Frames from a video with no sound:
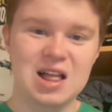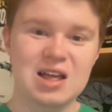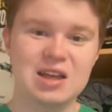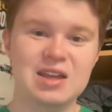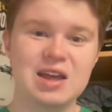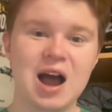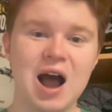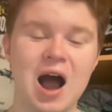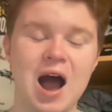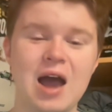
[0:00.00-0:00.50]

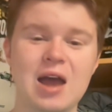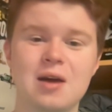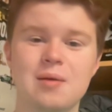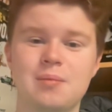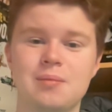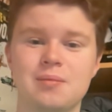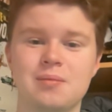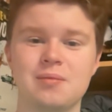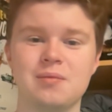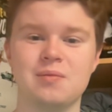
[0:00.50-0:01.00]
yeah, I
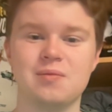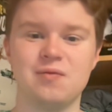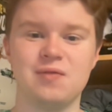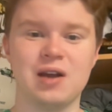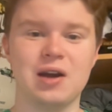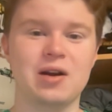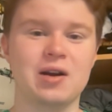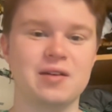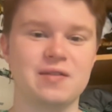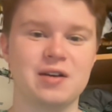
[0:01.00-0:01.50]
am
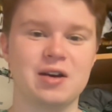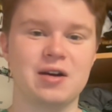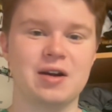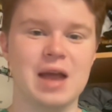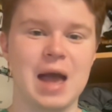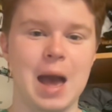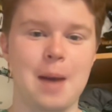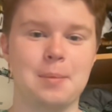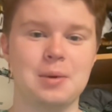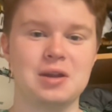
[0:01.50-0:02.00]
very, very
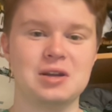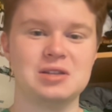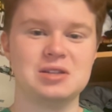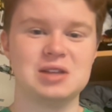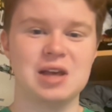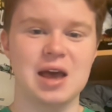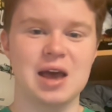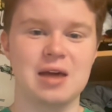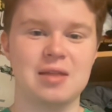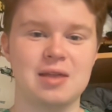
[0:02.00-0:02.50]
happy to
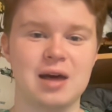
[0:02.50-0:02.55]
say